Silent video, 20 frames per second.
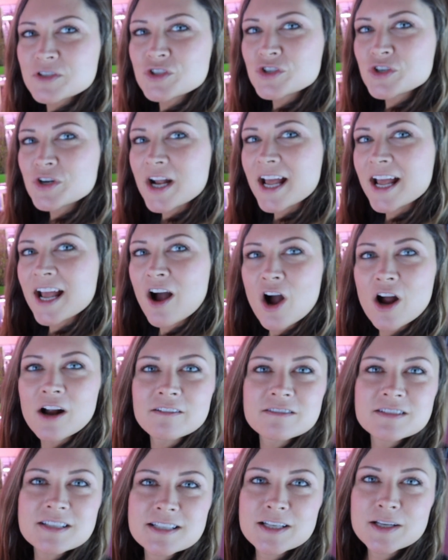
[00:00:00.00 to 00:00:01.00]
the tray,
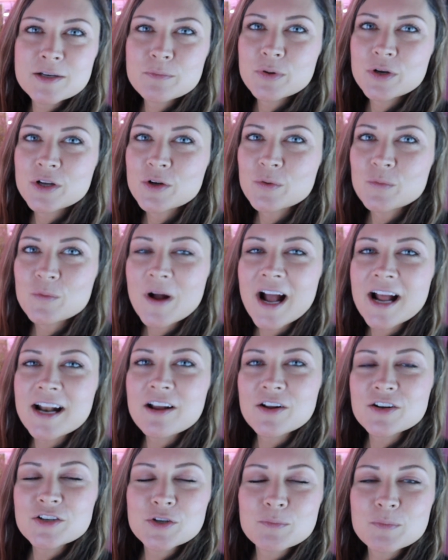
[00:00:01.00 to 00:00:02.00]
harvest it, put it right
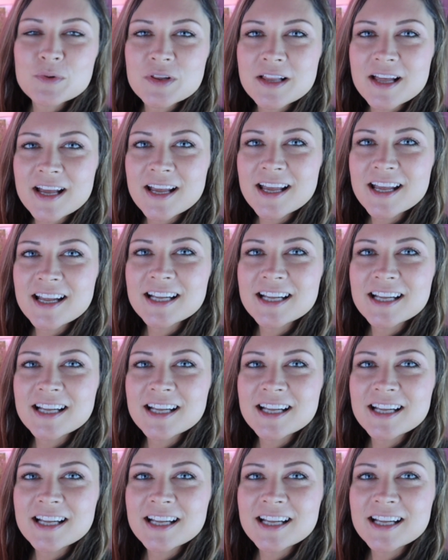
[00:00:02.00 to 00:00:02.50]
on your plate,